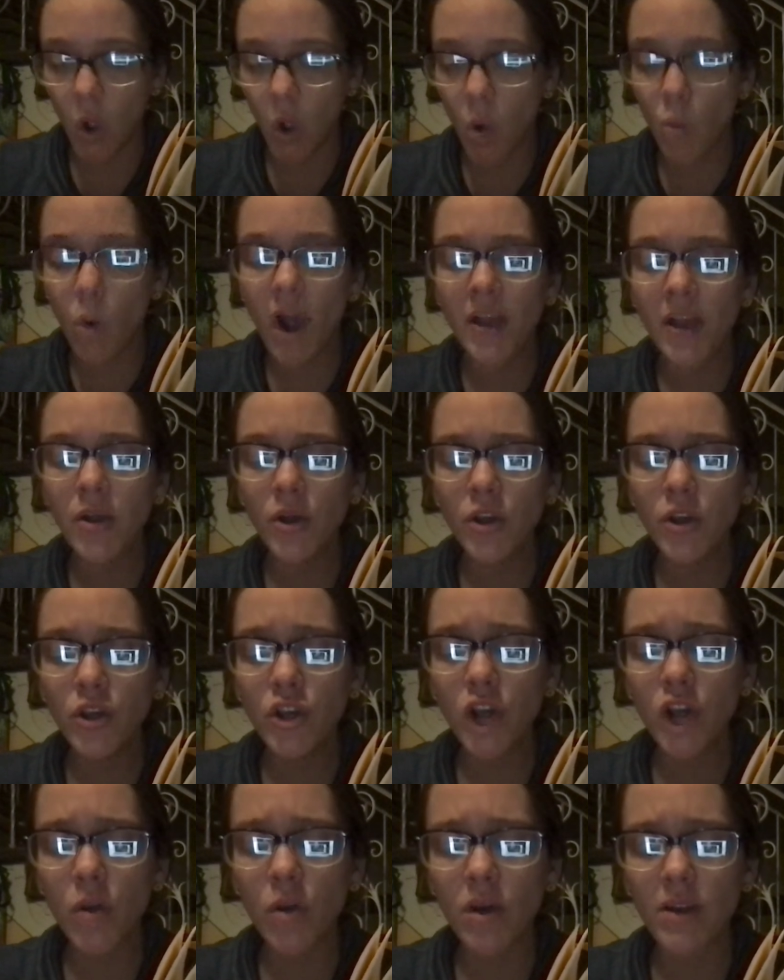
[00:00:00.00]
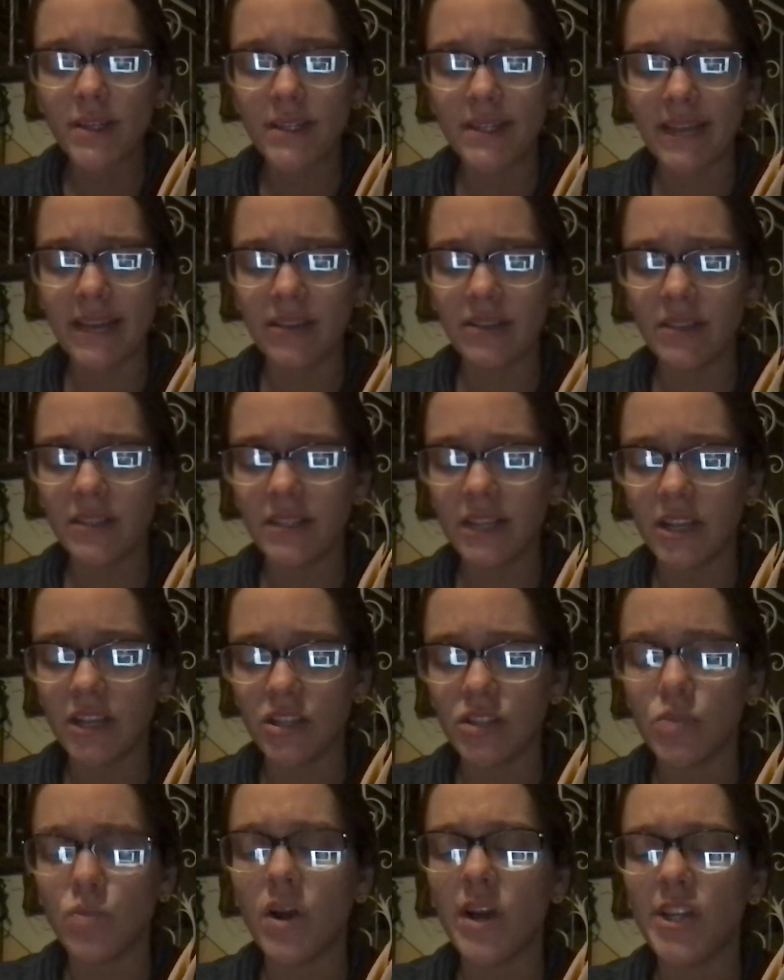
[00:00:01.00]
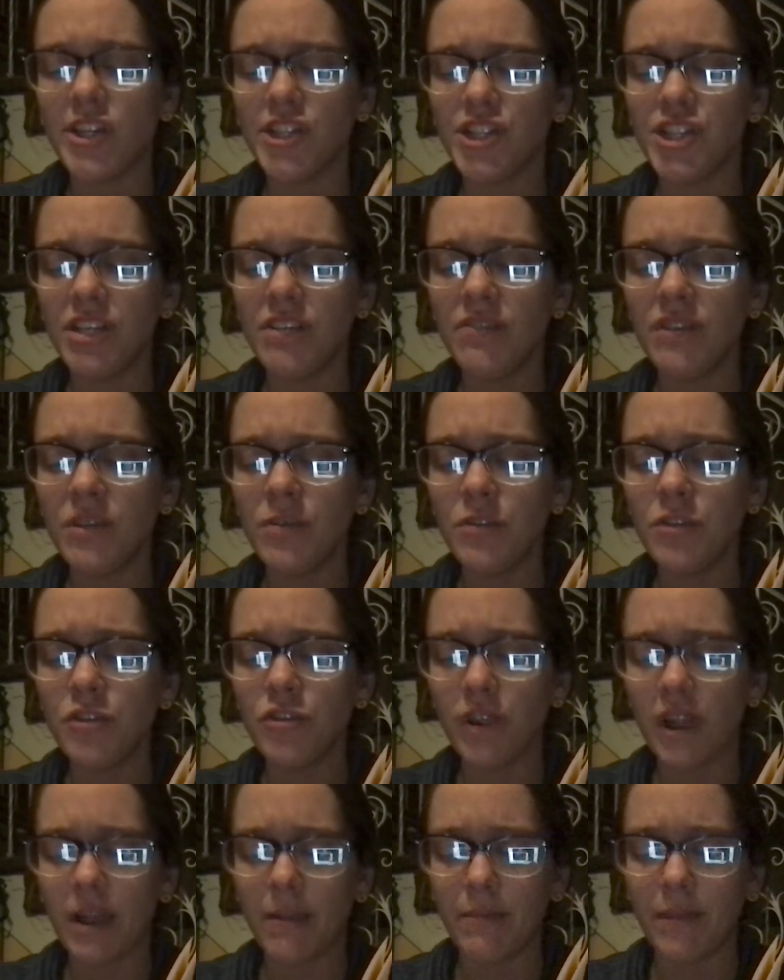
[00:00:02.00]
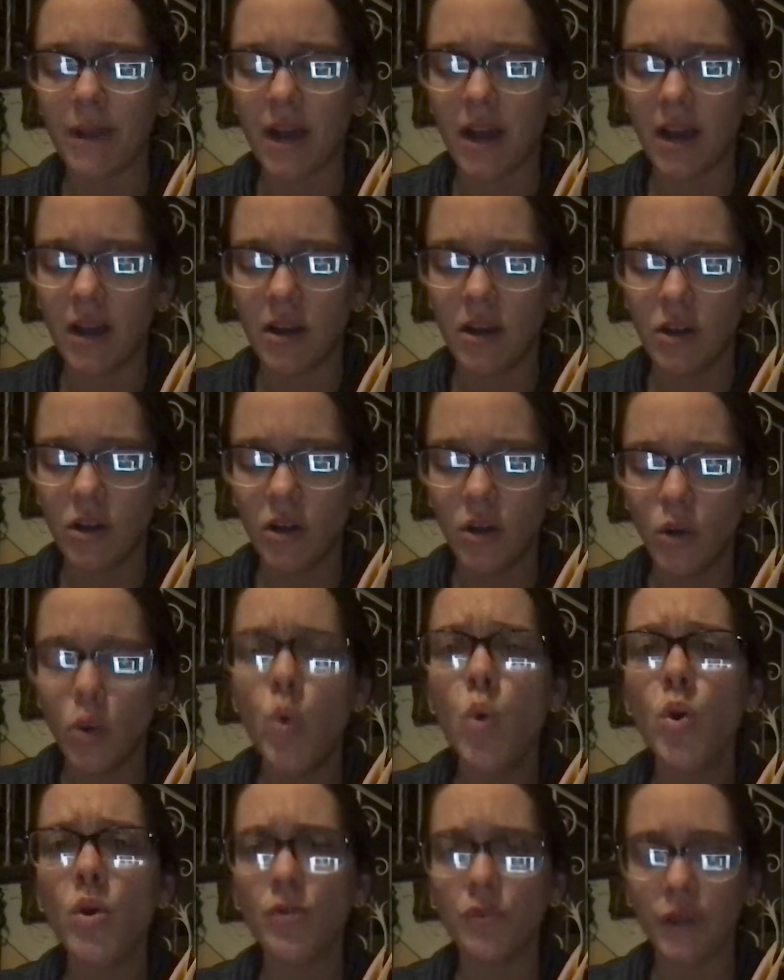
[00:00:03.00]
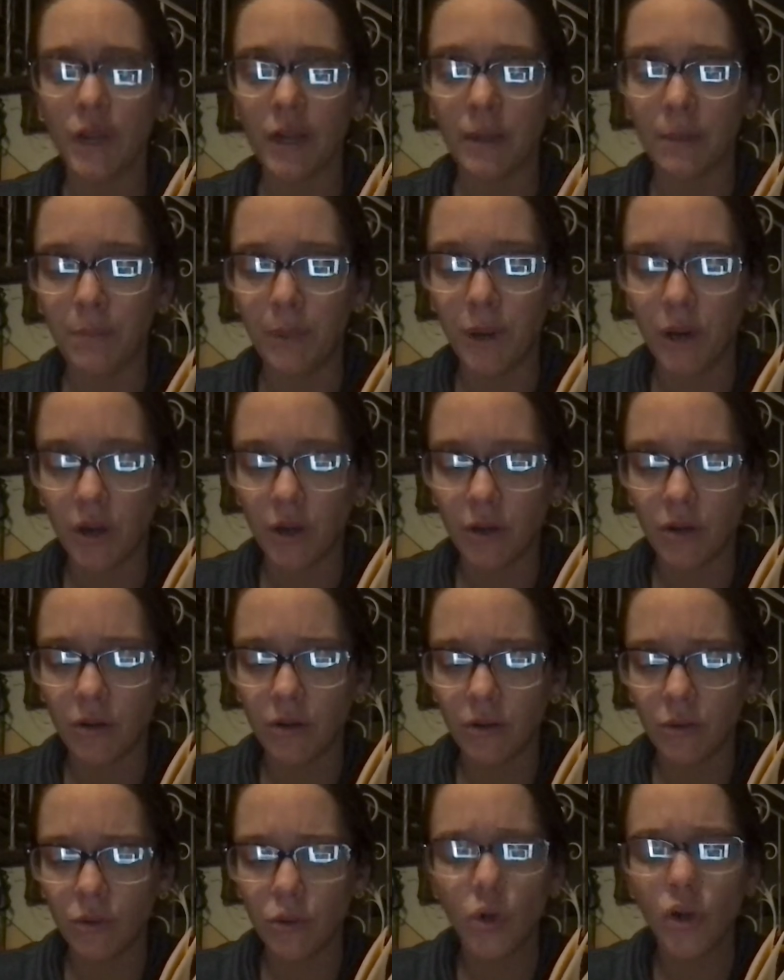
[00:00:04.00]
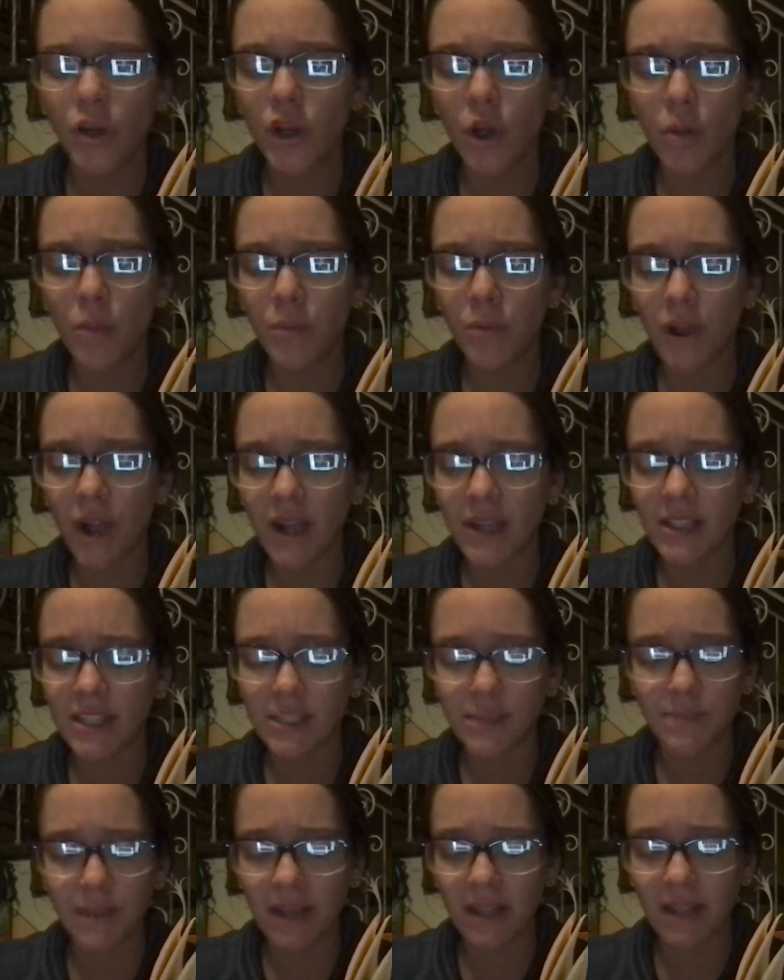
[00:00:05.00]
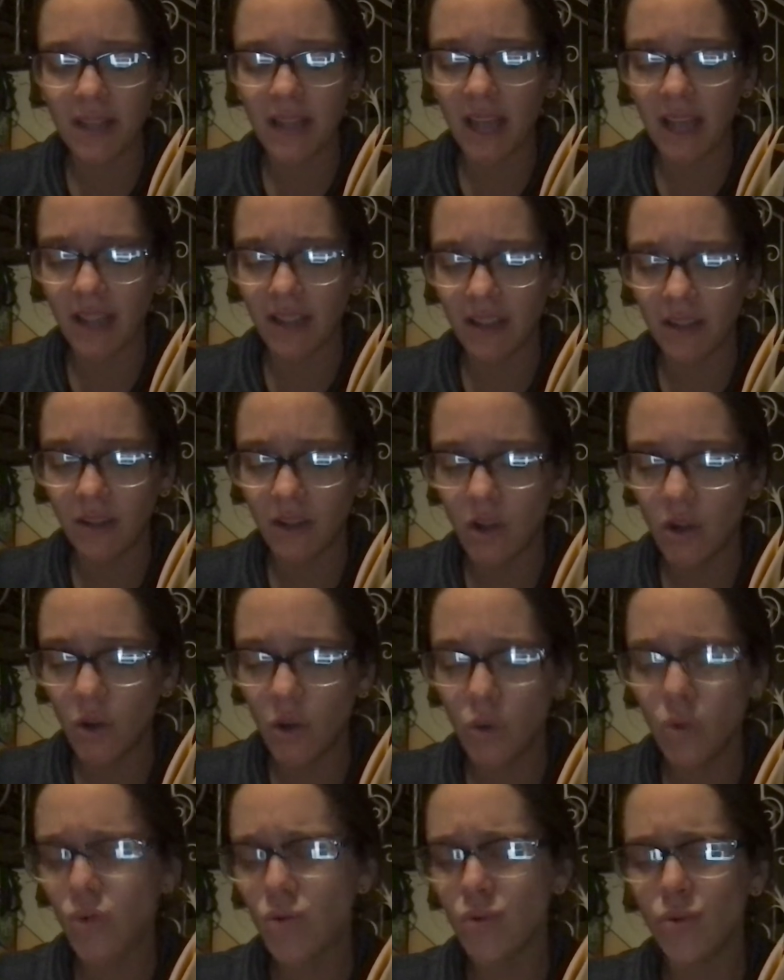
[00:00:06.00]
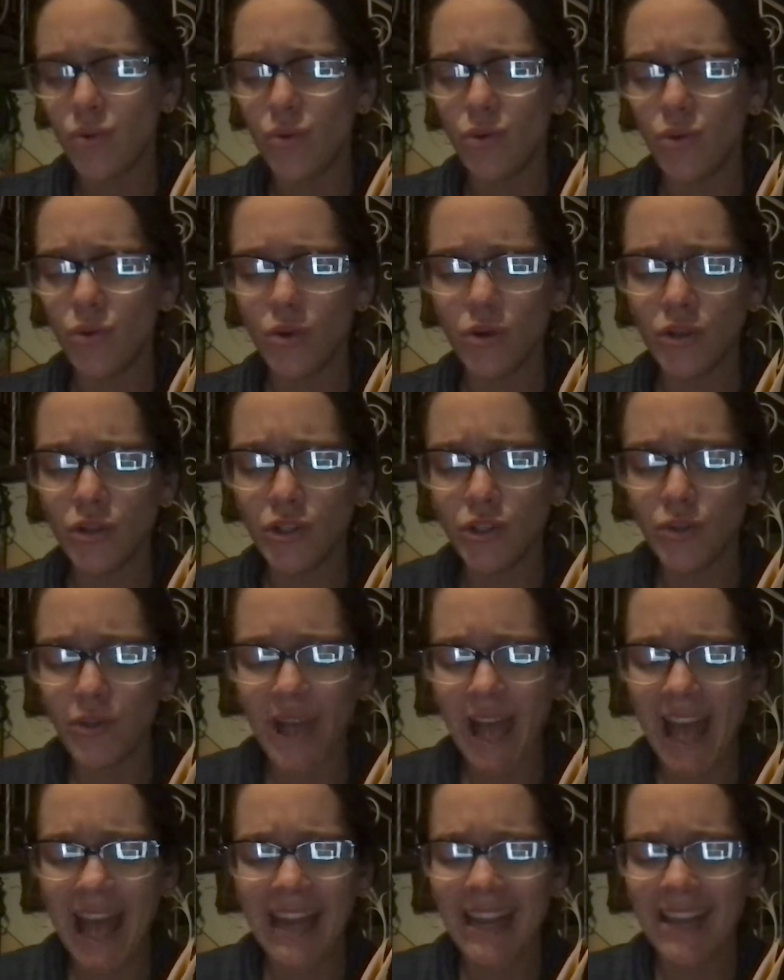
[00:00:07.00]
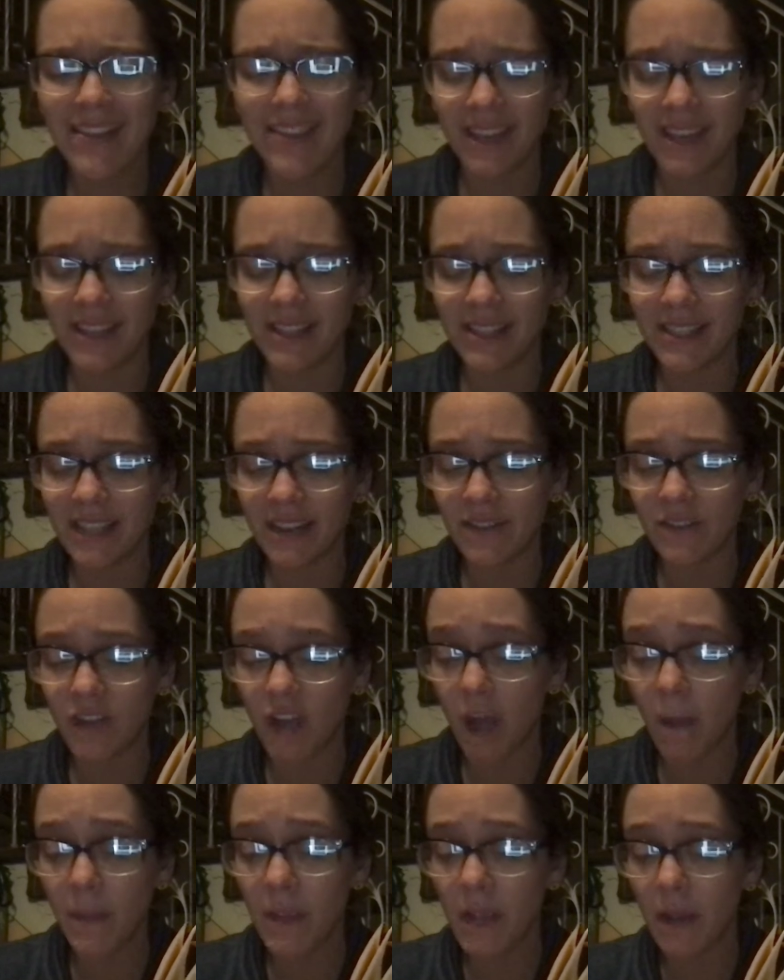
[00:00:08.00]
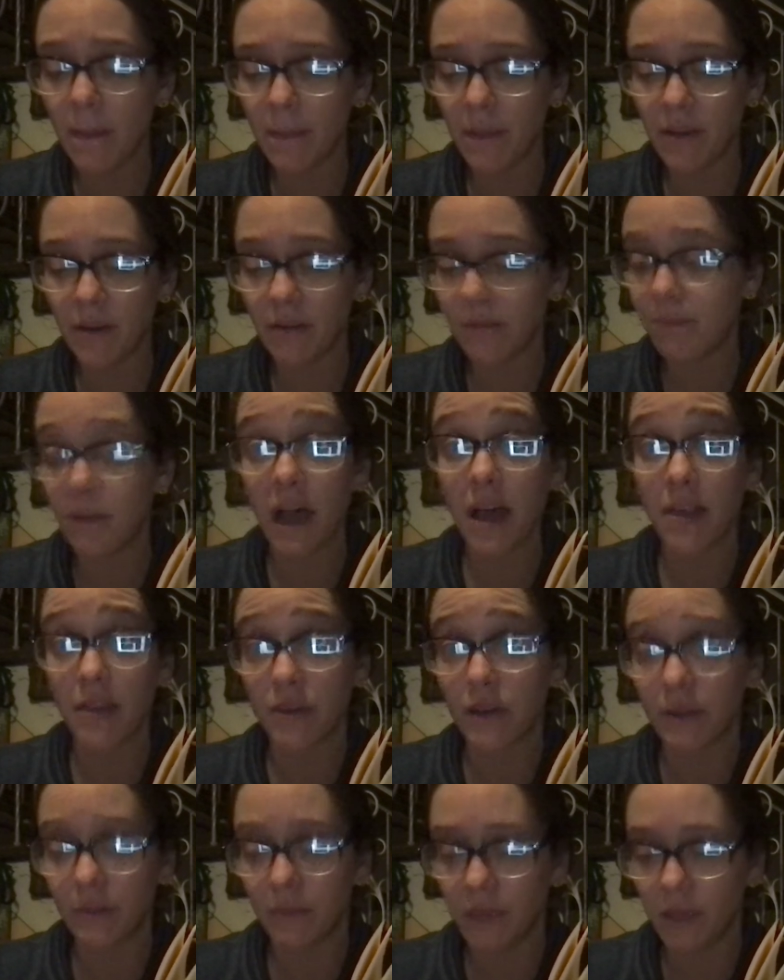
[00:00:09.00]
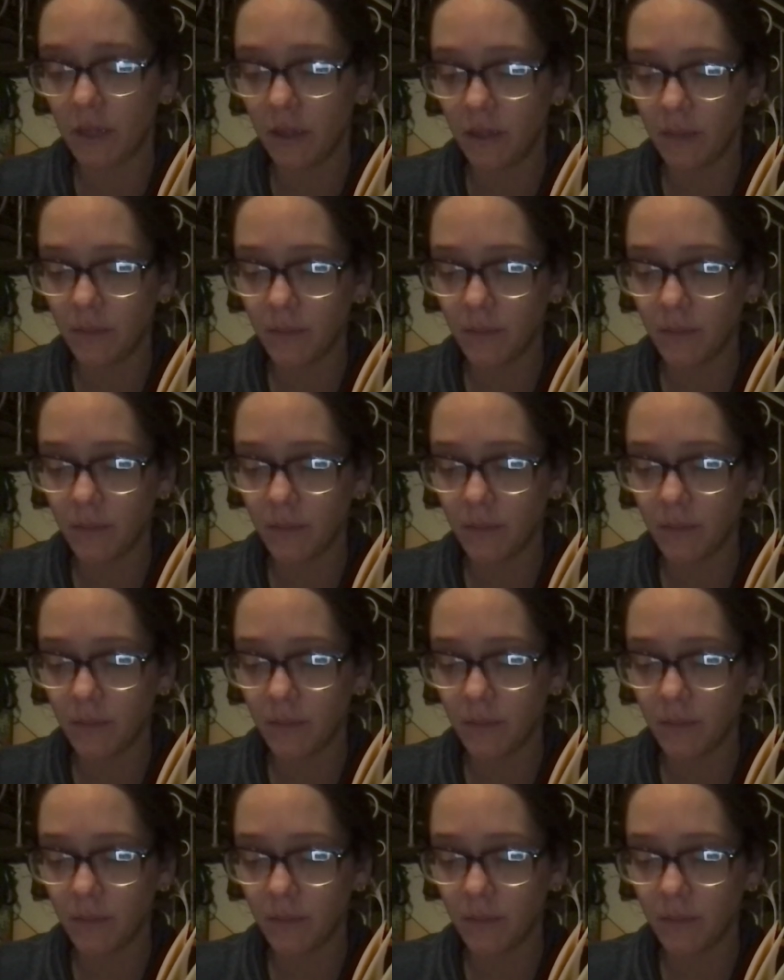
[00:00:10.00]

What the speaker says: Why don't you go downstairs and watch TV with Grandpa, or read a book, or go practice ballet, or do anything instead of coming up here and bothering me?